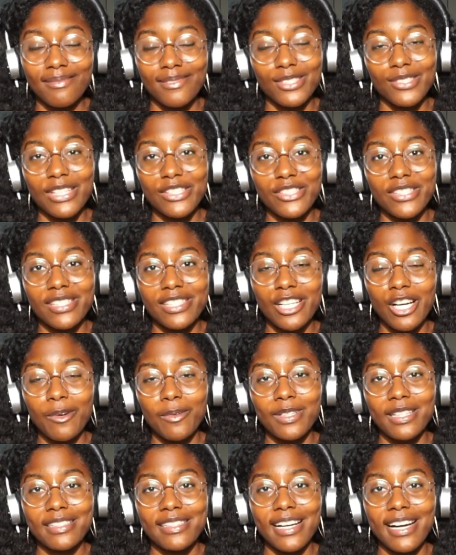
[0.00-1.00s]
So as you can
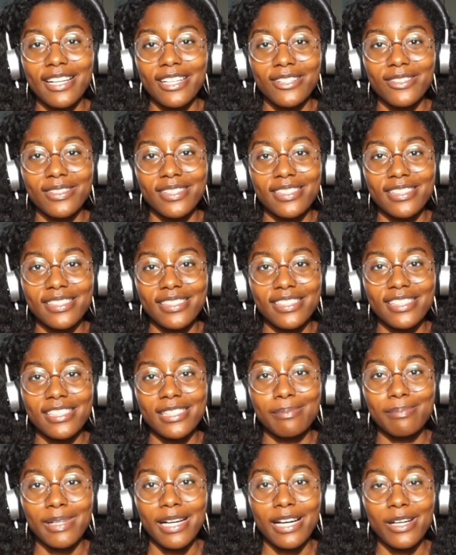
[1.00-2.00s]
tell by the title, this
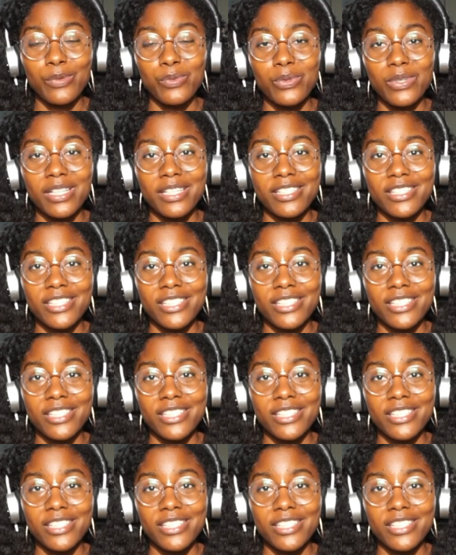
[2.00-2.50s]
is my one